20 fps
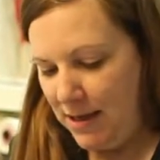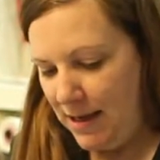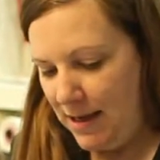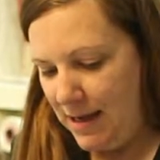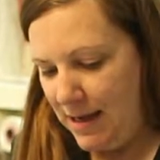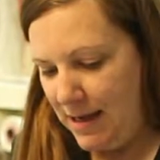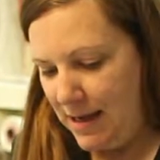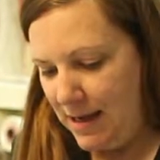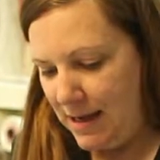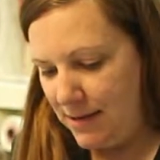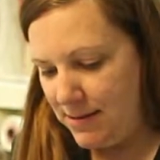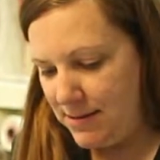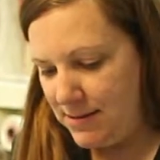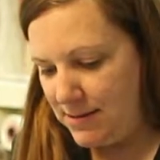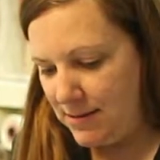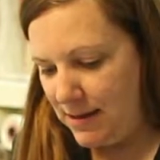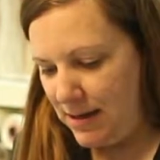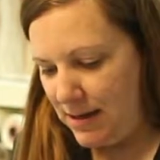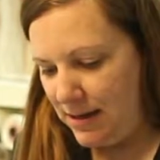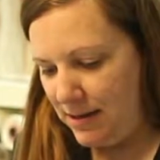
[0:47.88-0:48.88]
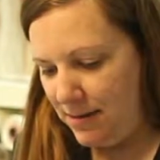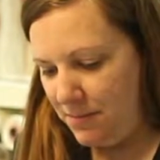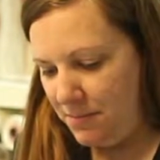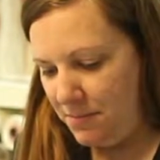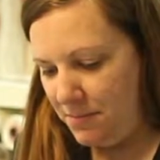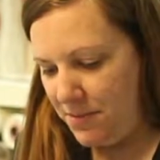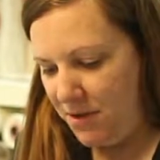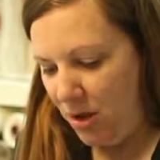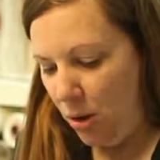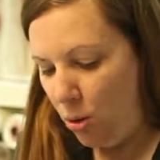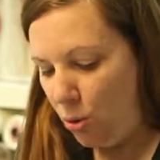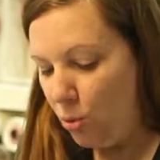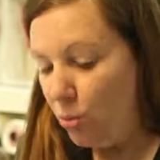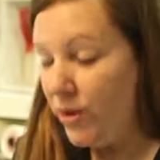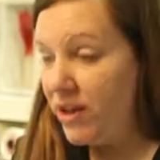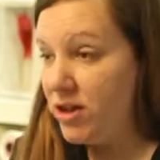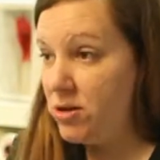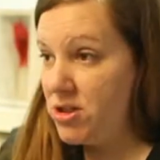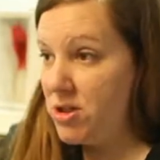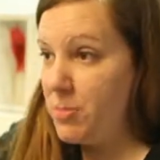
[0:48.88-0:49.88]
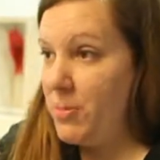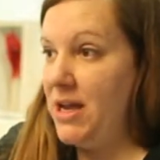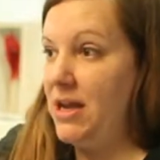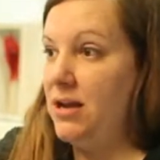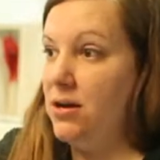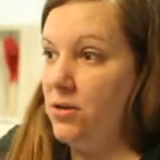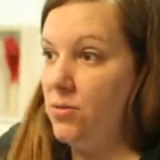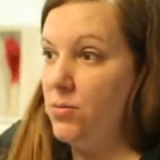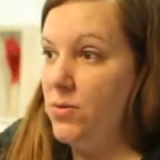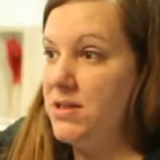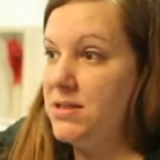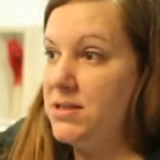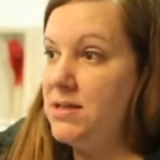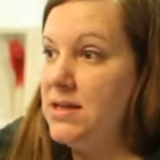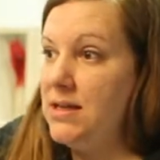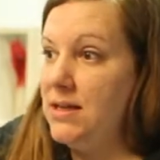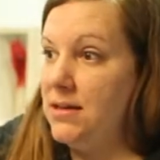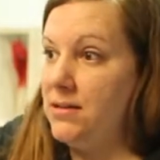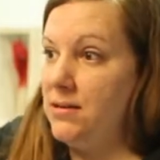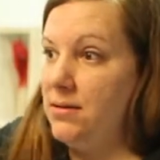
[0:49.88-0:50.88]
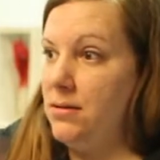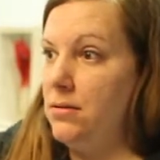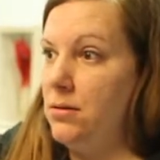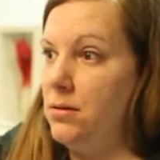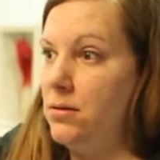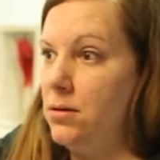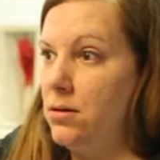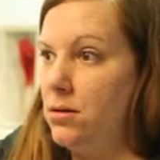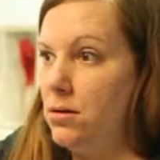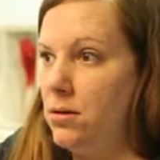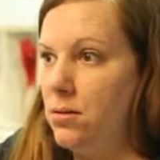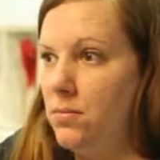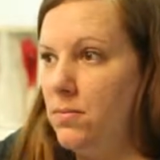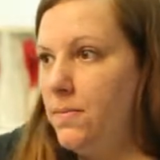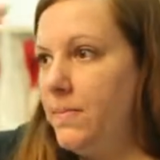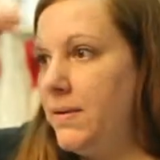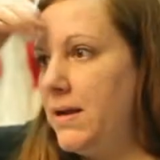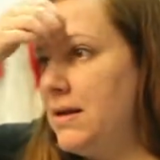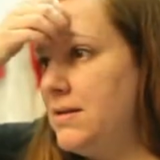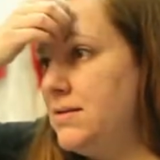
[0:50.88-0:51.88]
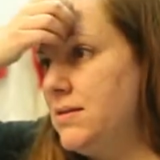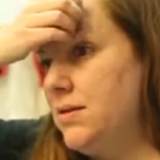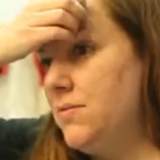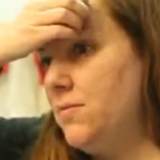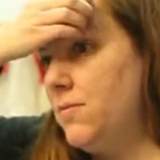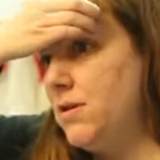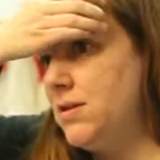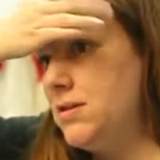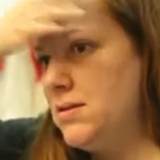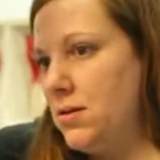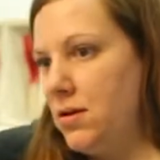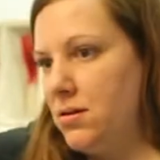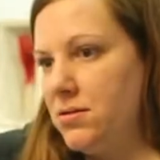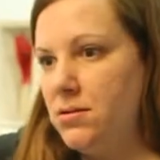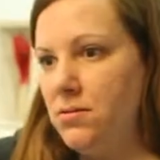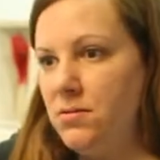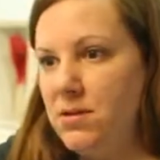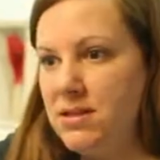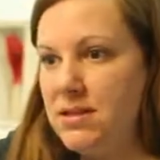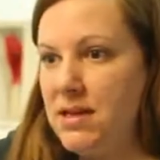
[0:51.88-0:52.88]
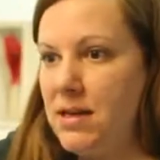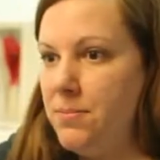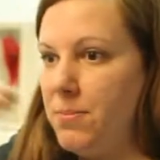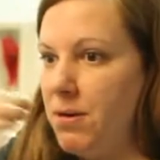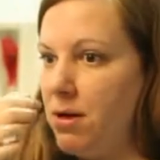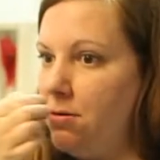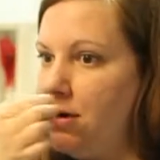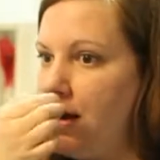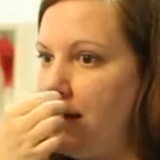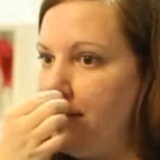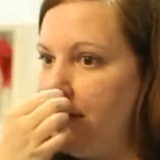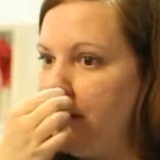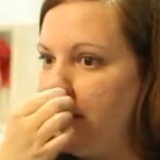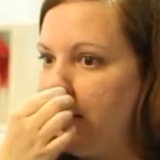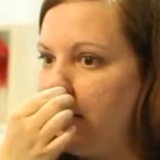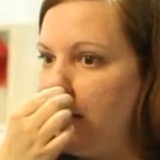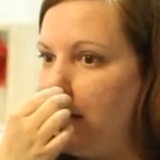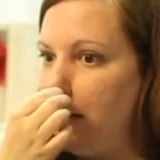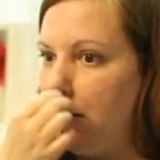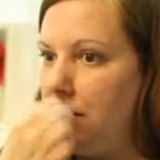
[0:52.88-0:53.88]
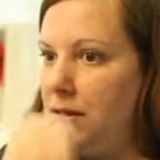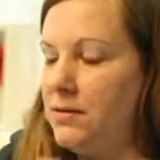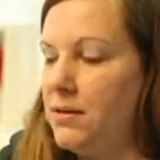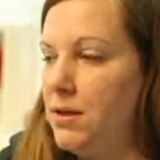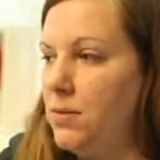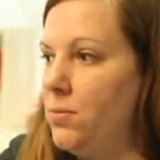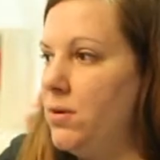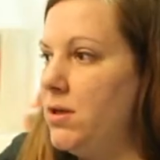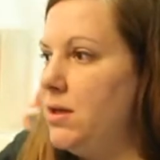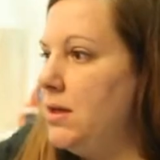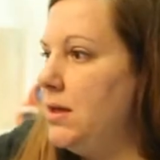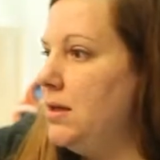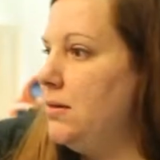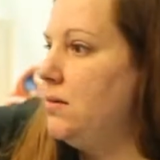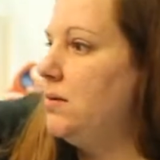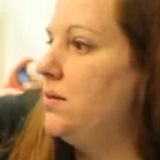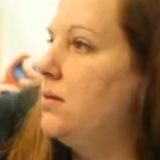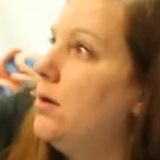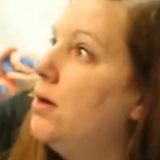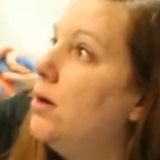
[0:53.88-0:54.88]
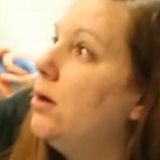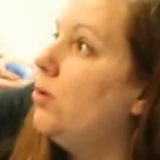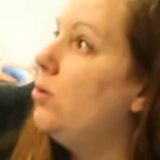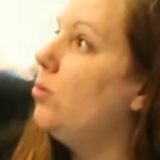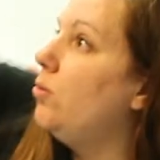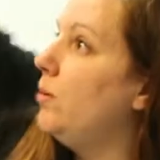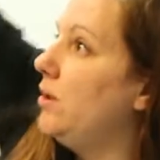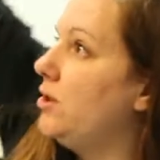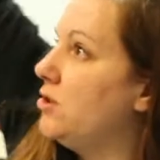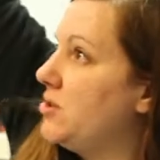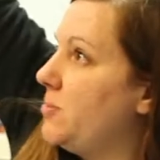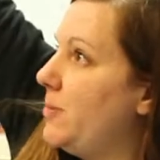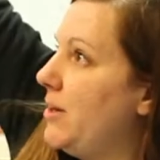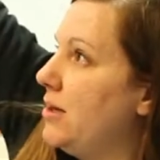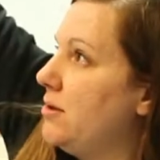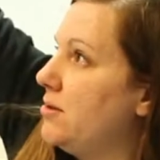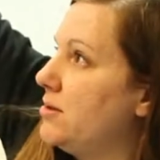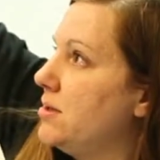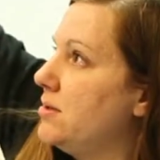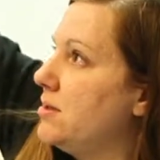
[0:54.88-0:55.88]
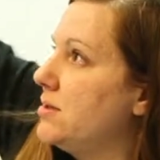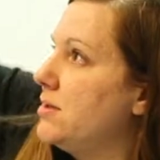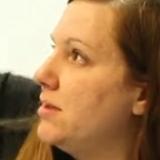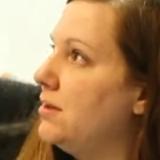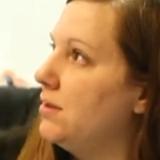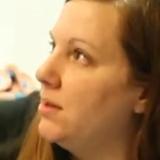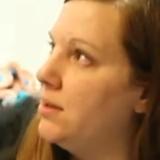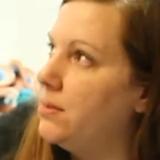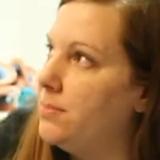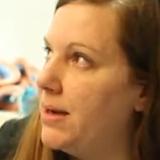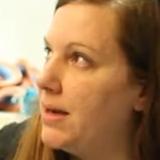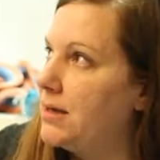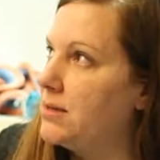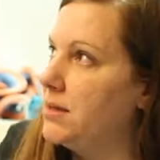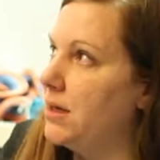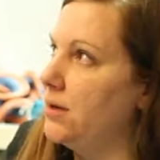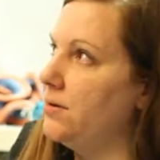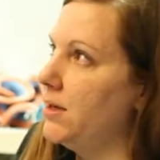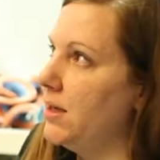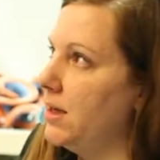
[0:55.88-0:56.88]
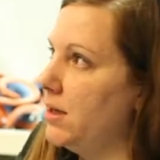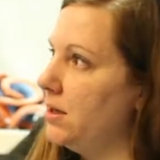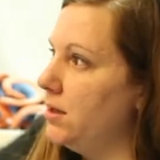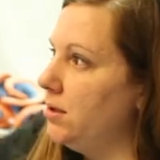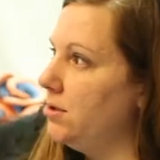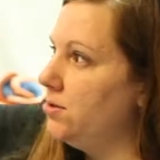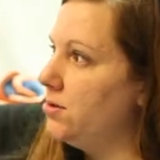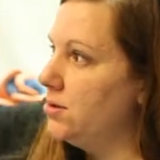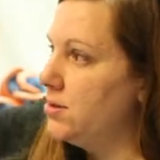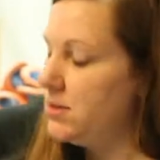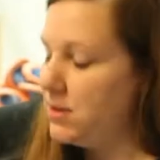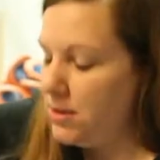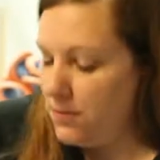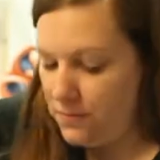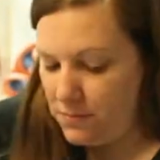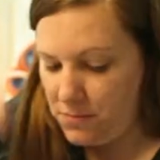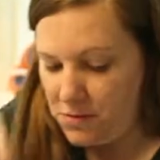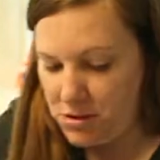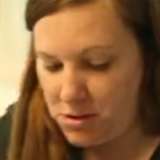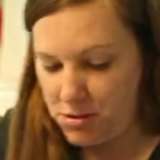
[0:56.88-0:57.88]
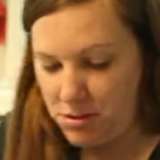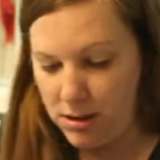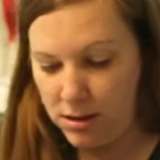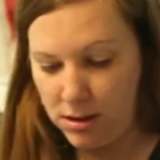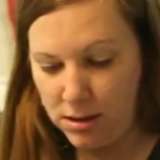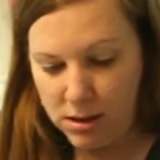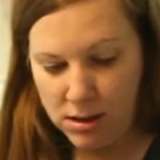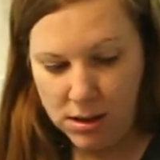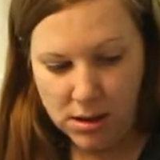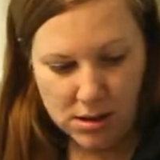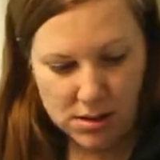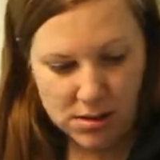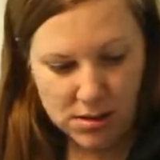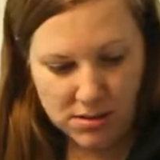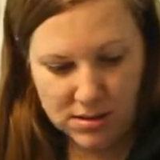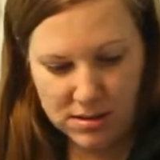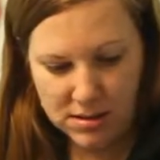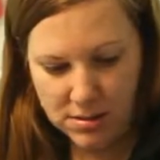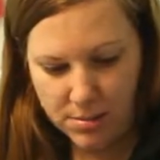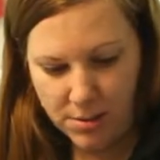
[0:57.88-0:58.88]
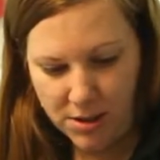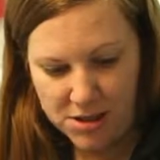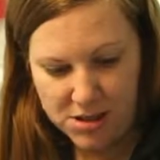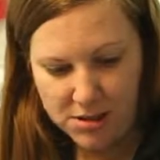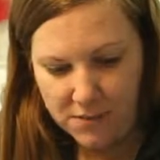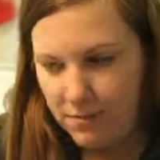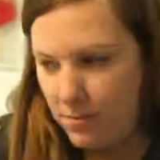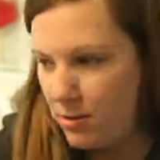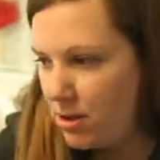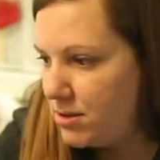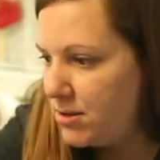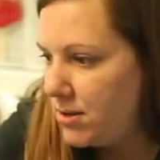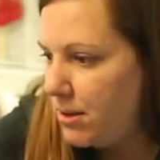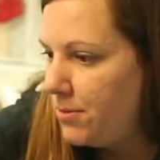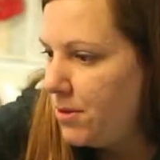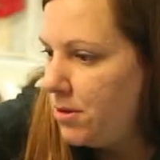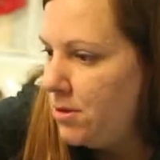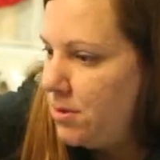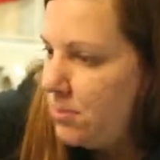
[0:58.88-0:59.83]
And the whole winners panel was knit because it was also in this 8-bit graphic style, and then we knit the whole winners panel to the ceiling and back down again, and you could see it from the street. So this is a project from a long time ago.